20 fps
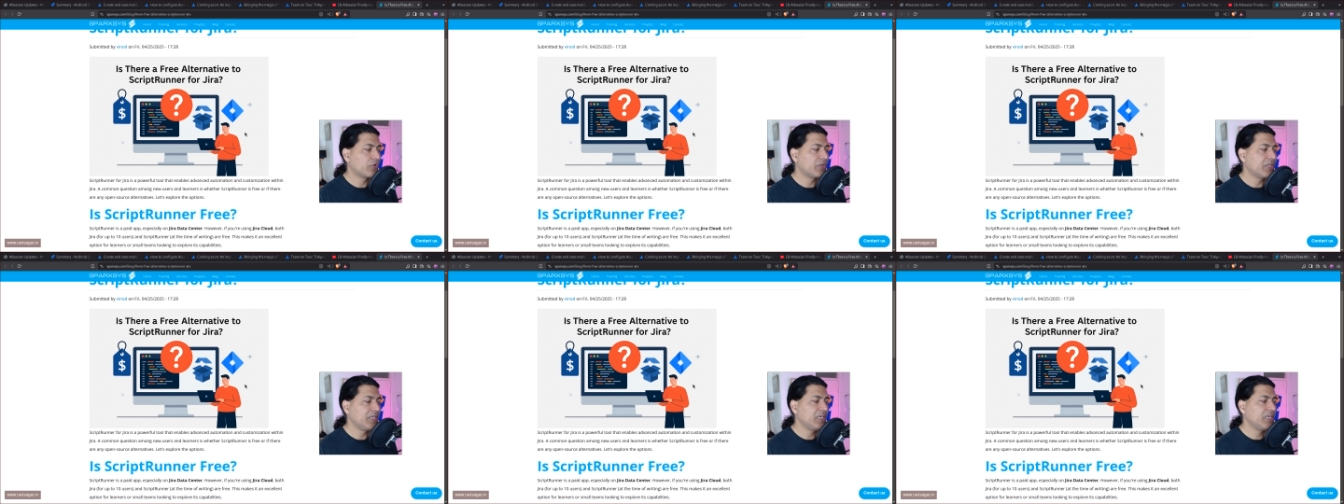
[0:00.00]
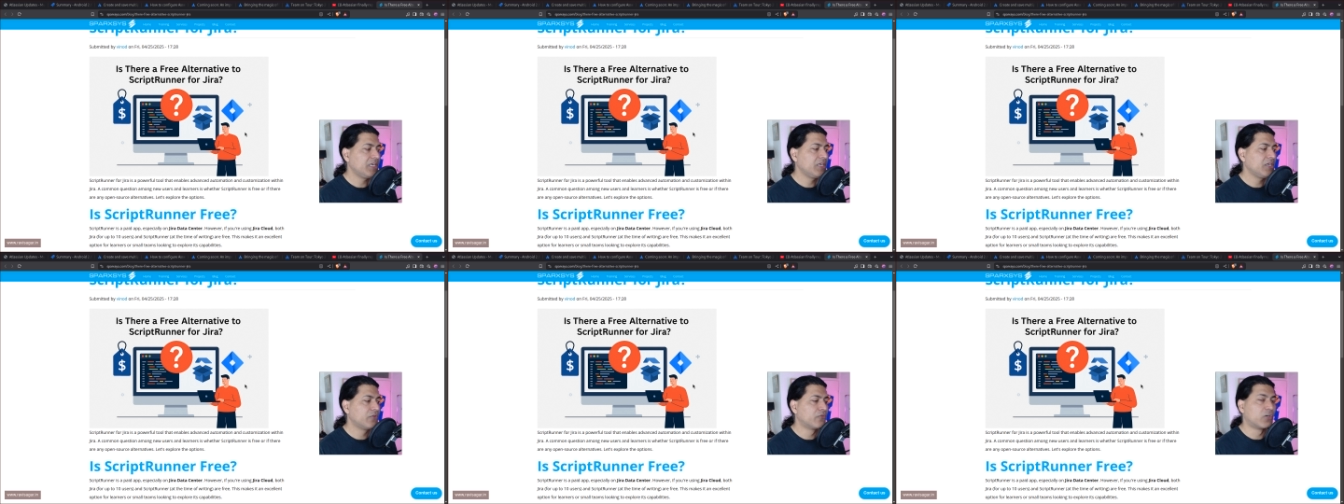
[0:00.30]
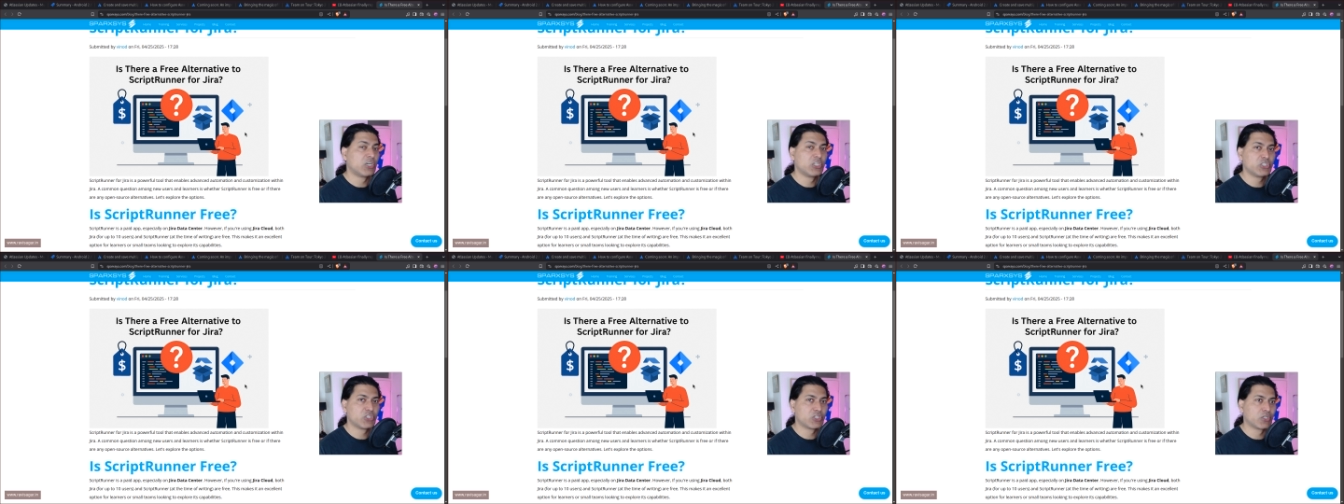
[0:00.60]
a free
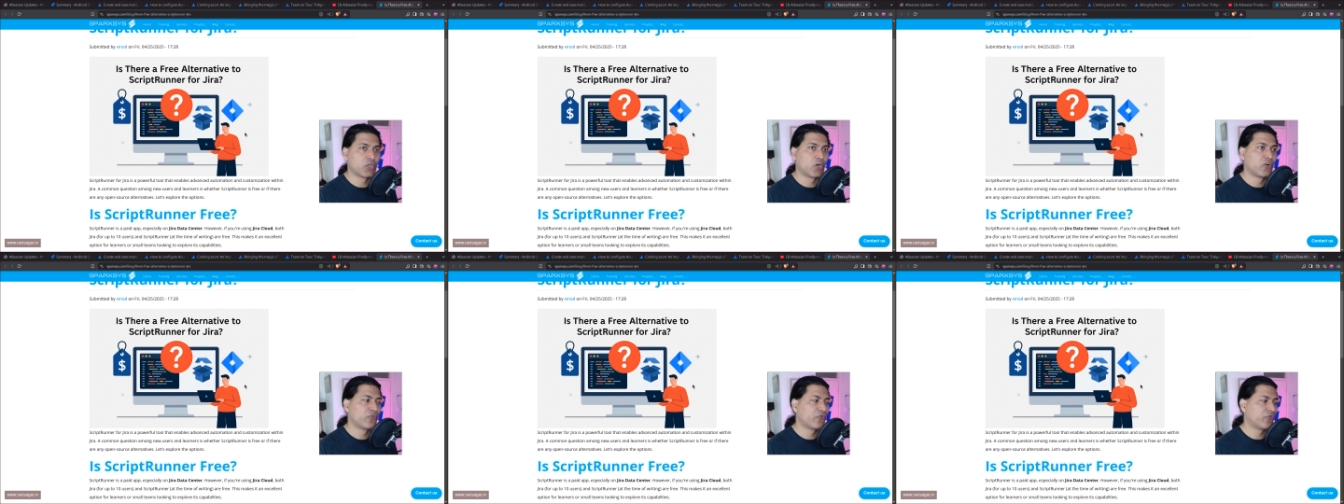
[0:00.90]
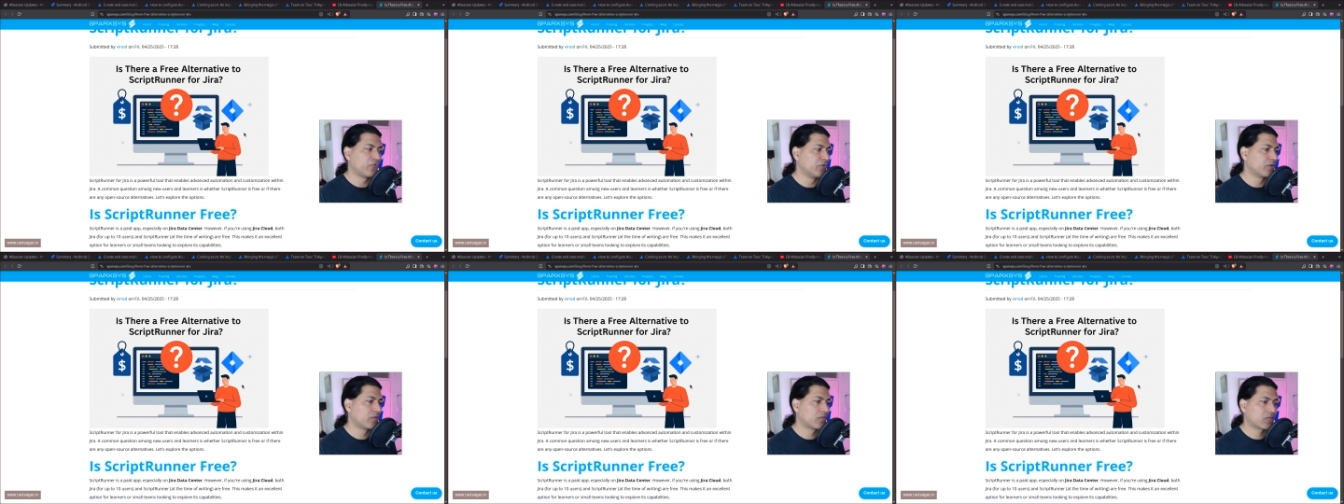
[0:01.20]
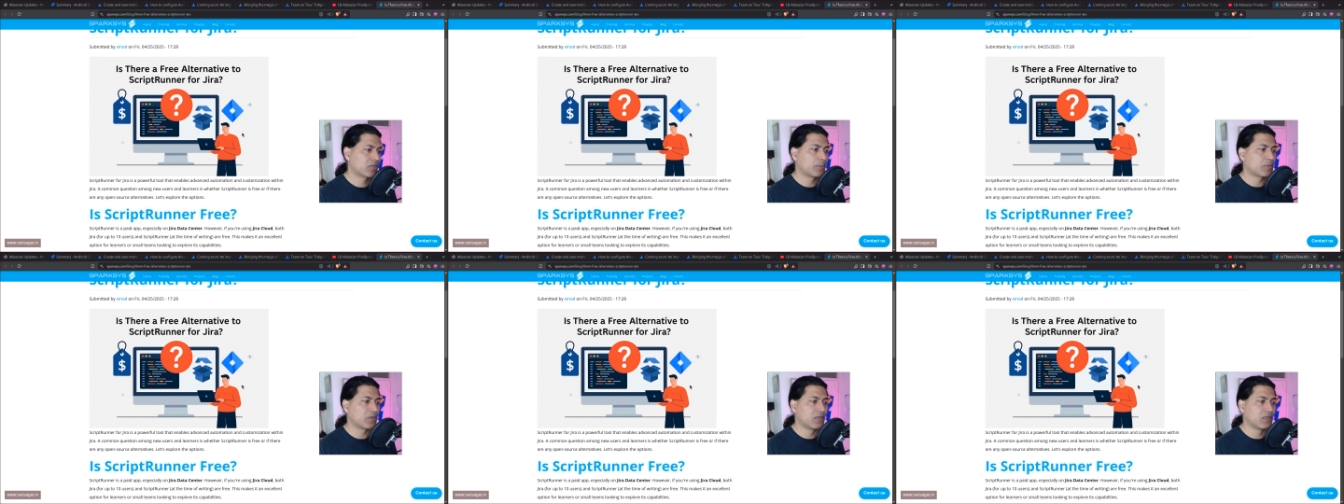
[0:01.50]
version of
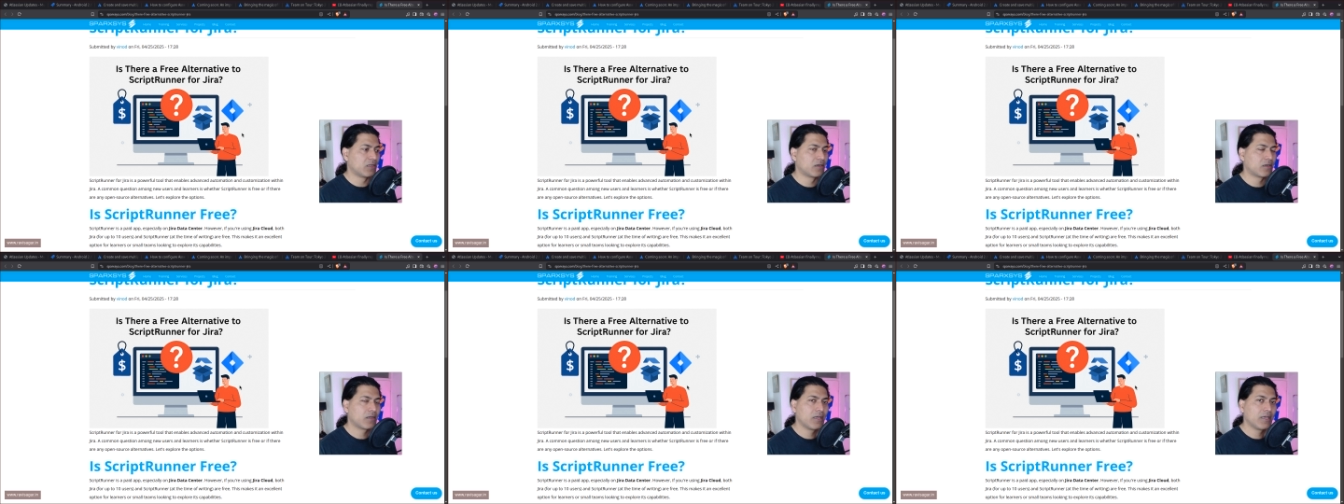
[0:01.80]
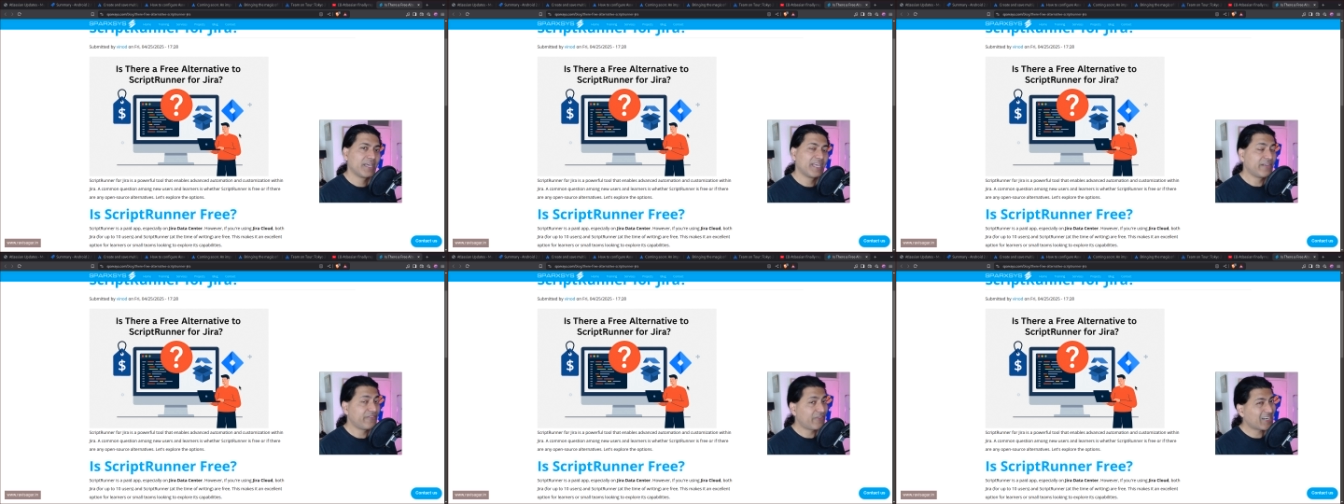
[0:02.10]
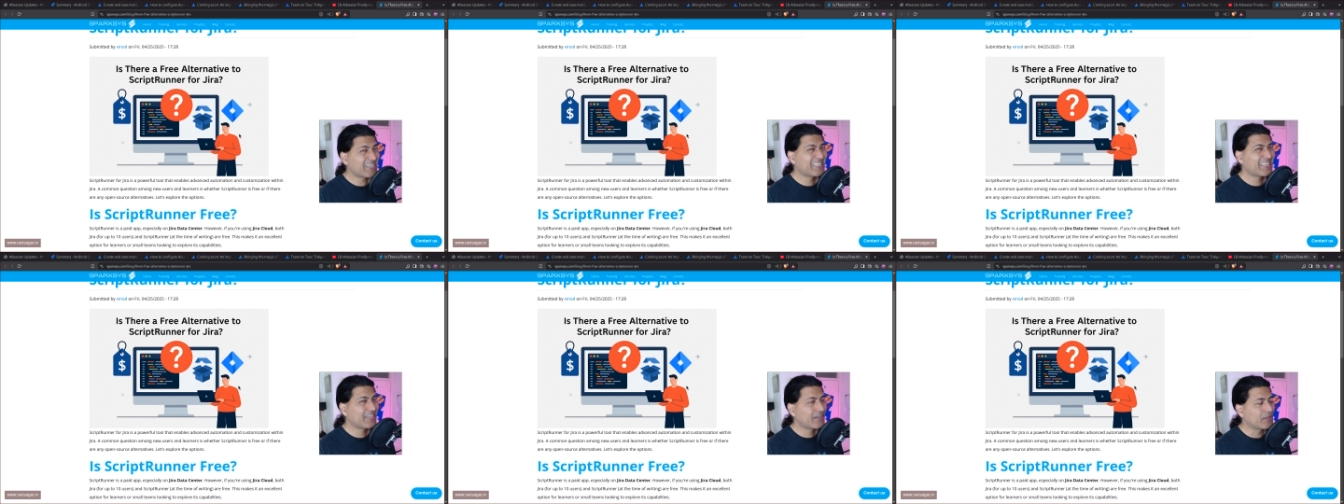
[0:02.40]
Scriptner? In
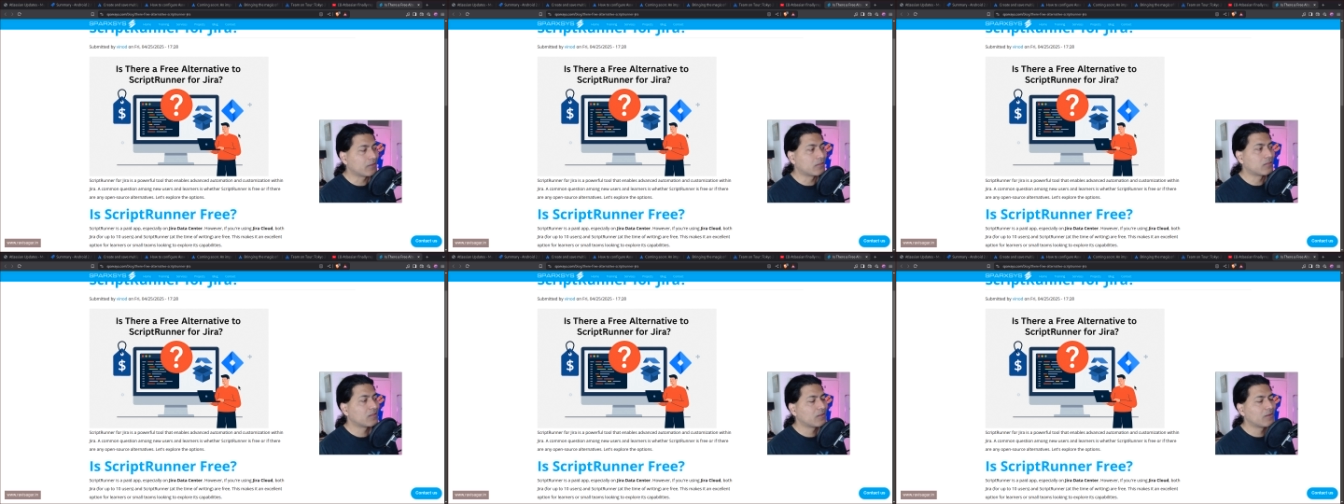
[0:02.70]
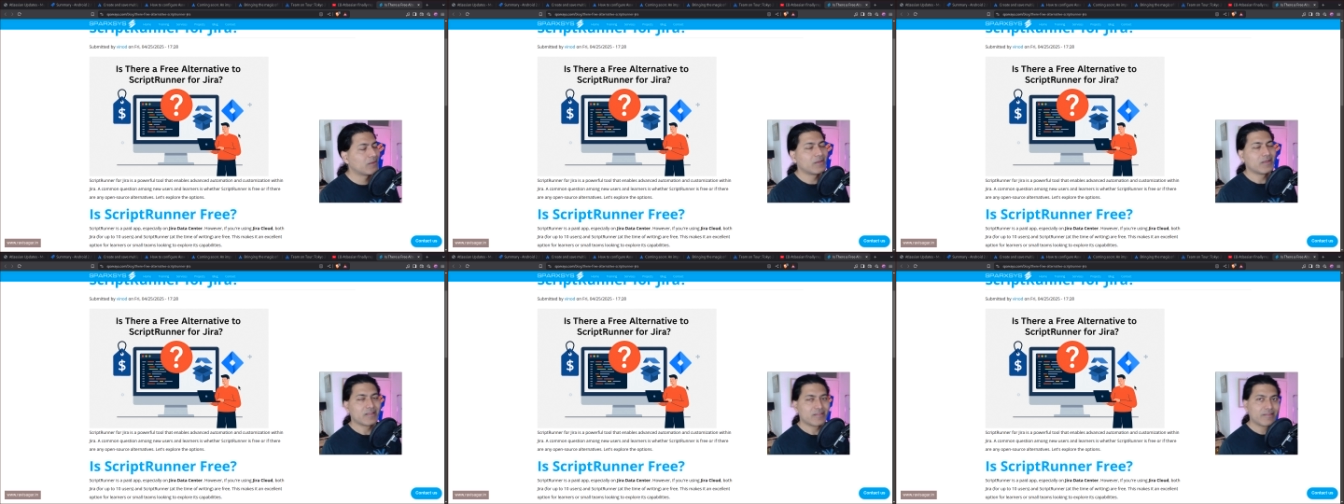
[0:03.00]
fact, there is.